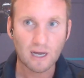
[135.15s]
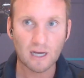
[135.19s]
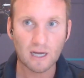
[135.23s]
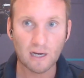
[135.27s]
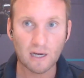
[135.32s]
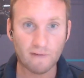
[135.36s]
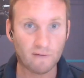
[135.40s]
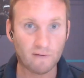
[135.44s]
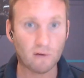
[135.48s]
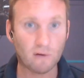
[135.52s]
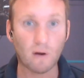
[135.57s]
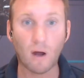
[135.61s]
and
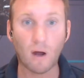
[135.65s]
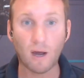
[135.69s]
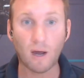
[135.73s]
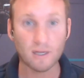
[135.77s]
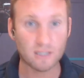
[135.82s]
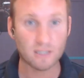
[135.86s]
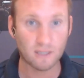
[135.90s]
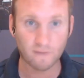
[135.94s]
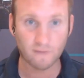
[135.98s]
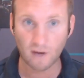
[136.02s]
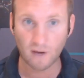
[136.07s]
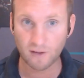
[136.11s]
a
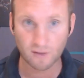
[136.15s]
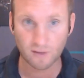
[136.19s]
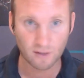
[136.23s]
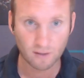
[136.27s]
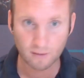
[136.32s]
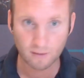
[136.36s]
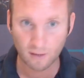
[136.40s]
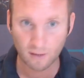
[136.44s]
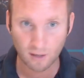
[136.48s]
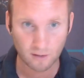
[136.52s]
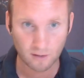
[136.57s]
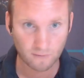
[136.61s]
variety of other
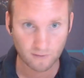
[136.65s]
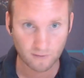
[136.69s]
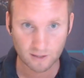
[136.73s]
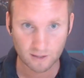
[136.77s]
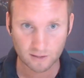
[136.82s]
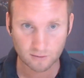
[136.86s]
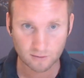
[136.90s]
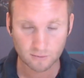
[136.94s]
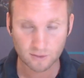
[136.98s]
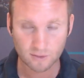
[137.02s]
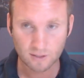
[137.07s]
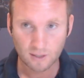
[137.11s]

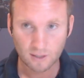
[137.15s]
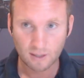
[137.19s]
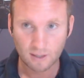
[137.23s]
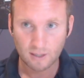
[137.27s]
vessels.